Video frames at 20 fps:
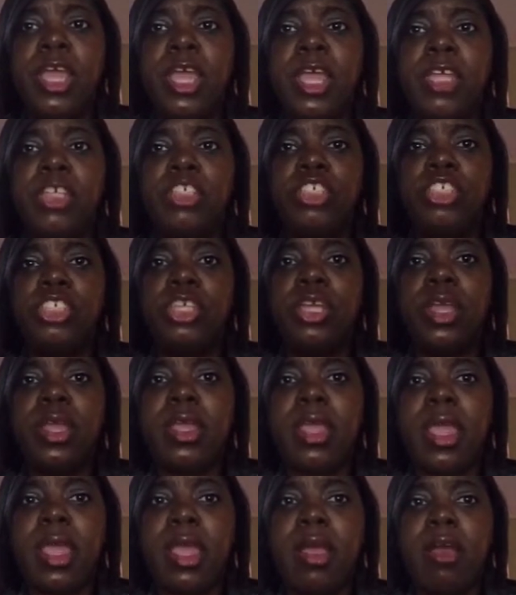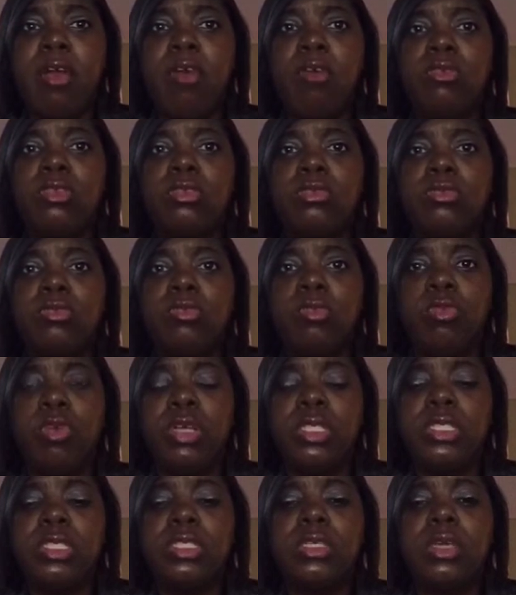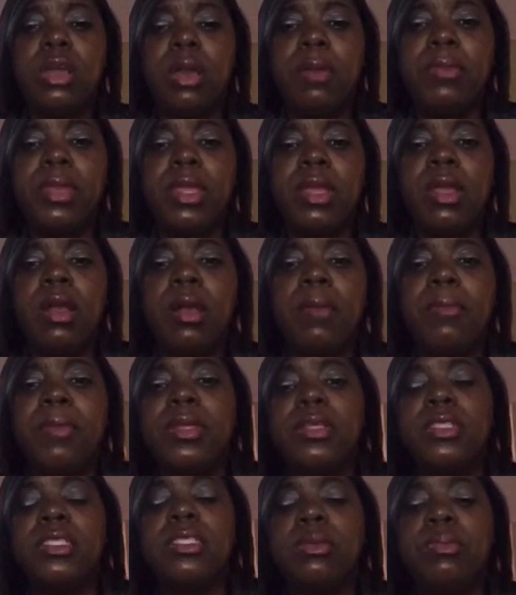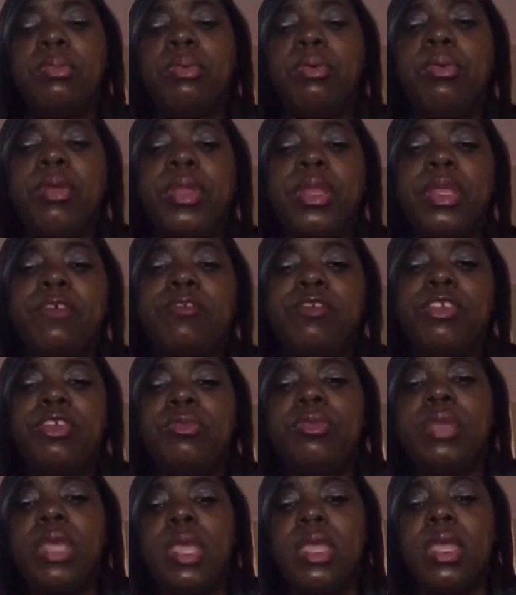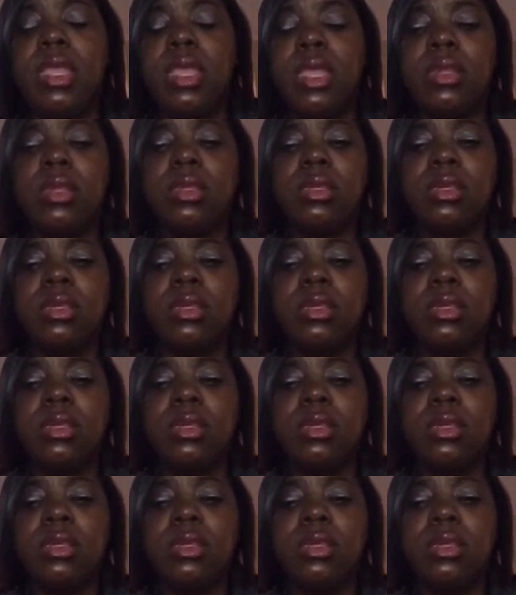and check out what's coming up and support if you can.